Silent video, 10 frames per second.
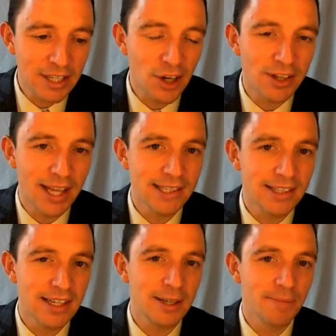is your
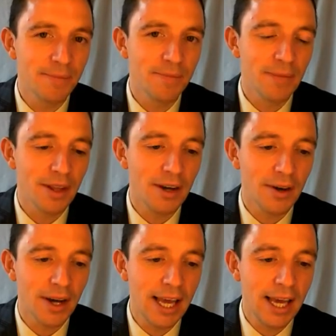destiny.
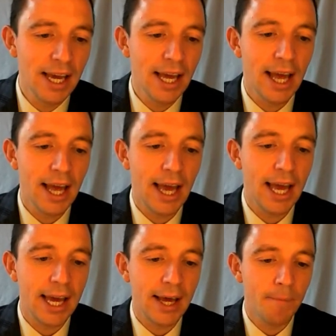Okay?
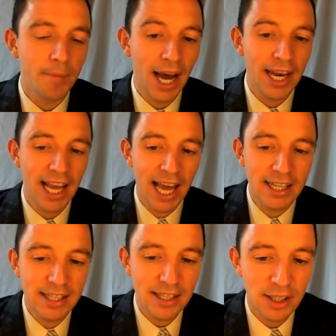Um, and
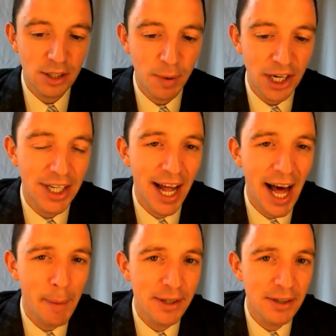again, this expression
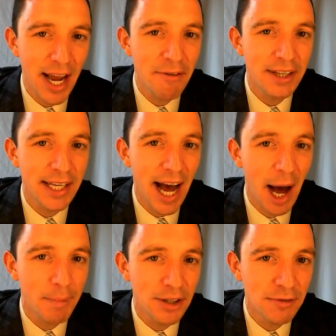happens, everything
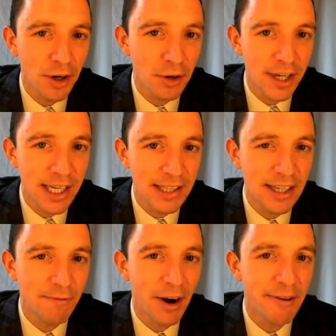happens for a reason.
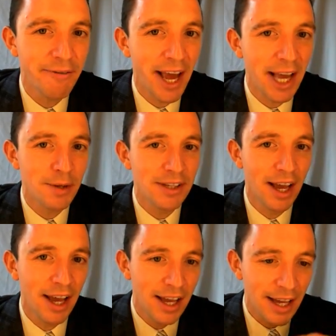It's very famous,
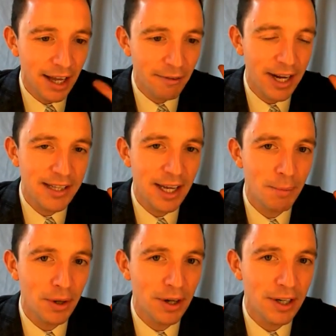it's very
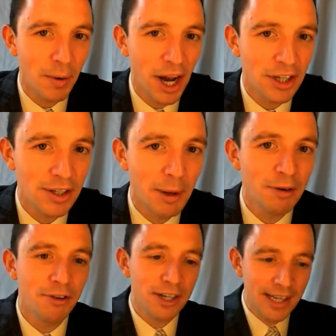typical expression, maybe
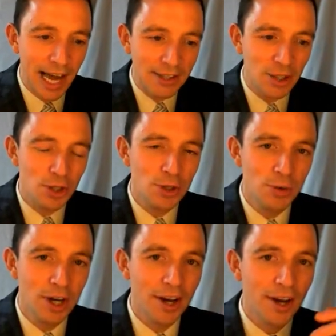for a tattoo
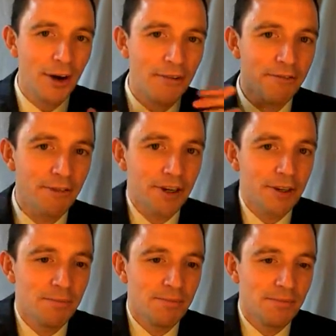or for
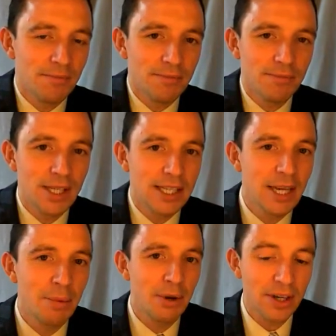um, a
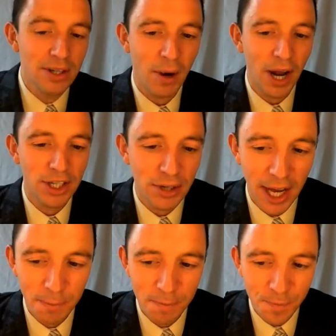typical expression, okay?